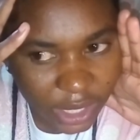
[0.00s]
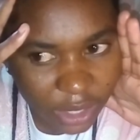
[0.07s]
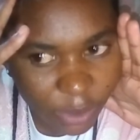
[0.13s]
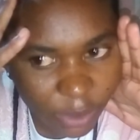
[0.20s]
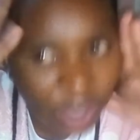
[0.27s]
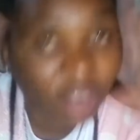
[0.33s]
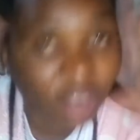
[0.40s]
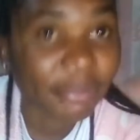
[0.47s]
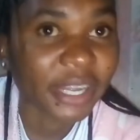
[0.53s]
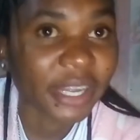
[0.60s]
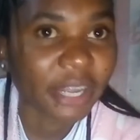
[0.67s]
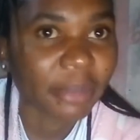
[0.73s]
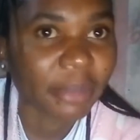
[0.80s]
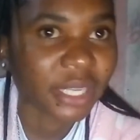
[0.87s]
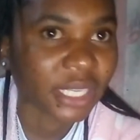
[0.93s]
one of my
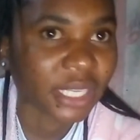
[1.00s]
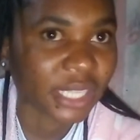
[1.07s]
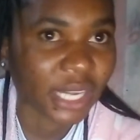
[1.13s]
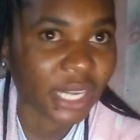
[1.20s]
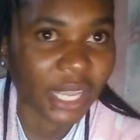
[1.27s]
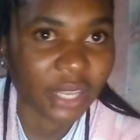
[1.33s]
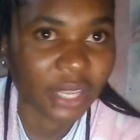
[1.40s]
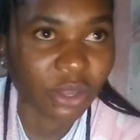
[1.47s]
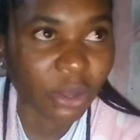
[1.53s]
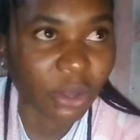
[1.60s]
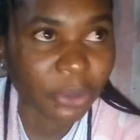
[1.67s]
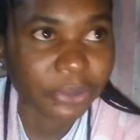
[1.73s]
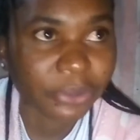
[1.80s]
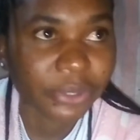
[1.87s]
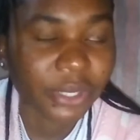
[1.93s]
neighbors just said like, no,
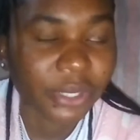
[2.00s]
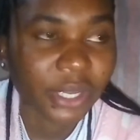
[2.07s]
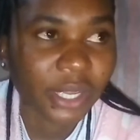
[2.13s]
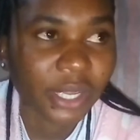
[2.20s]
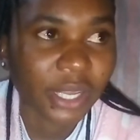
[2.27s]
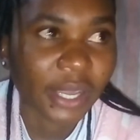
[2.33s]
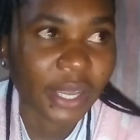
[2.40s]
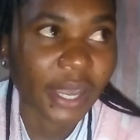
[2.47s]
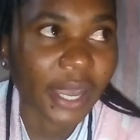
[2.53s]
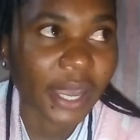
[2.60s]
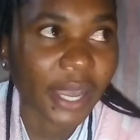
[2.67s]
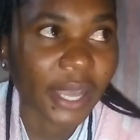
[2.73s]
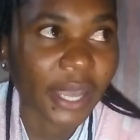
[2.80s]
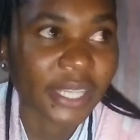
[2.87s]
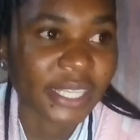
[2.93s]

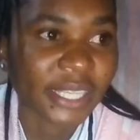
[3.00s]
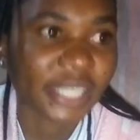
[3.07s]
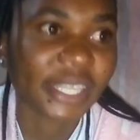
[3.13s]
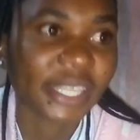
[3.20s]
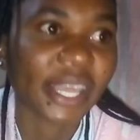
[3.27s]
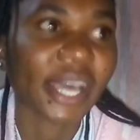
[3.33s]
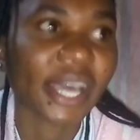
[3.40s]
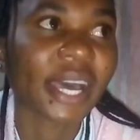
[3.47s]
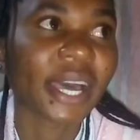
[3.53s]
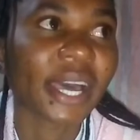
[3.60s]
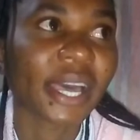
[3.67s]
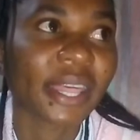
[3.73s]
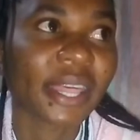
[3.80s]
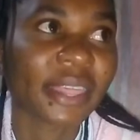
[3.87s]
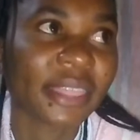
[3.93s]
since they are
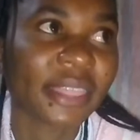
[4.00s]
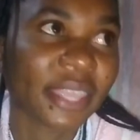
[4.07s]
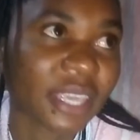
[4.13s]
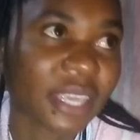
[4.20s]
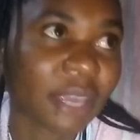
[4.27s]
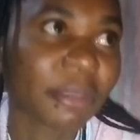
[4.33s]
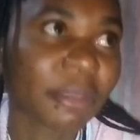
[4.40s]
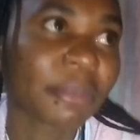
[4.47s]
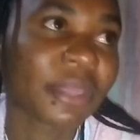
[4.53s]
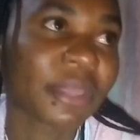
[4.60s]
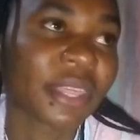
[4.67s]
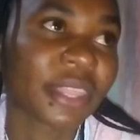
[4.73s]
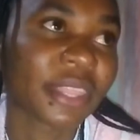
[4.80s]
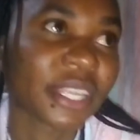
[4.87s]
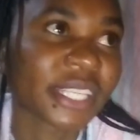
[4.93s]
thinking maybe
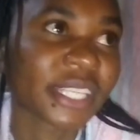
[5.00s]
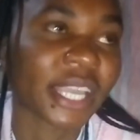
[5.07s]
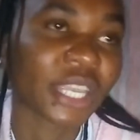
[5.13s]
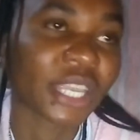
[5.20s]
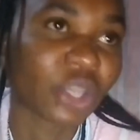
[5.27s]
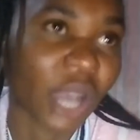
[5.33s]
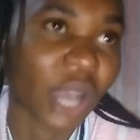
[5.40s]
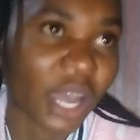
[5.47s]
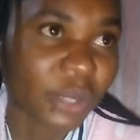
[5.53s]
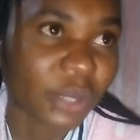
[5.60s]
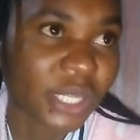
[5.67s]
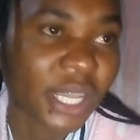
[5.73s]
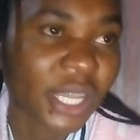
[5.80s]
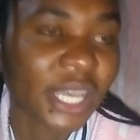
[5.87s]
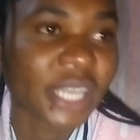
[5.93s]
the things are in your house,
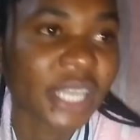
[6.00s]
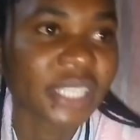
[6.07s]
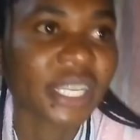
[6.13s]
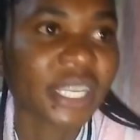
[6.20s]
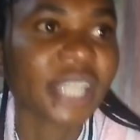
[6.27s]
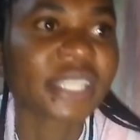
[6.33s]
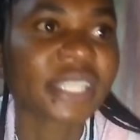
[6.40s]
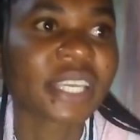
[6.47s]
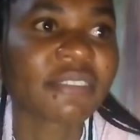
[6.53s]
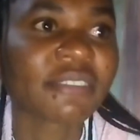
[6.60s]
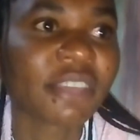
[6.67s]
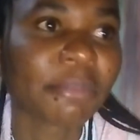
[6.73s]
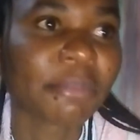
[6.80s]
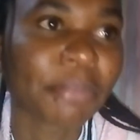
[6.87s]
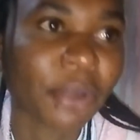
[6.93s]
just give
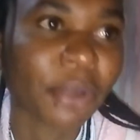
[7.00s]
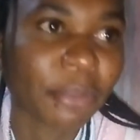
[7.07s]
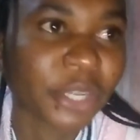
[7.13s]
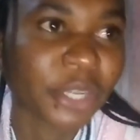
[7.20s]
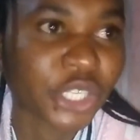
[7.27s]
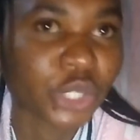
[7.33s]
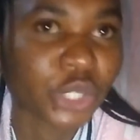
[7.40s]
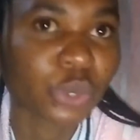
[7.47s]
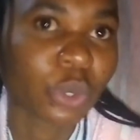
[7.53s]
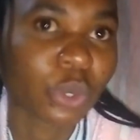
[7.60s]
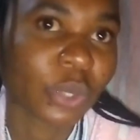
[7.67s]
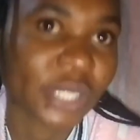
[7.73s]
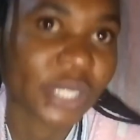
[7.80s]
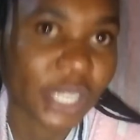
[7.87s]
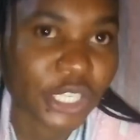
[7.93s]
them permission to go
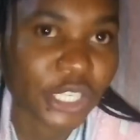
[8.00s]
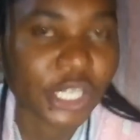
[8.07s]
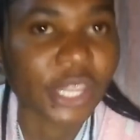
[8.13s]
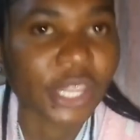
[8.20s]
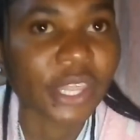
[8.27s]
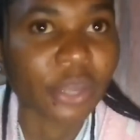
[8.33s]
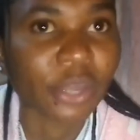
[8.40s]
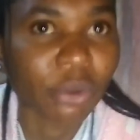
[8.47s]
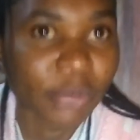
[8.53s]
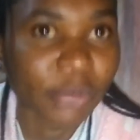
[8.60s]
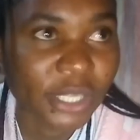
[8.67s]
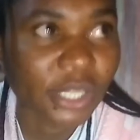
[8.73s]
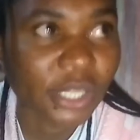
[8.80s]
search in the rooms,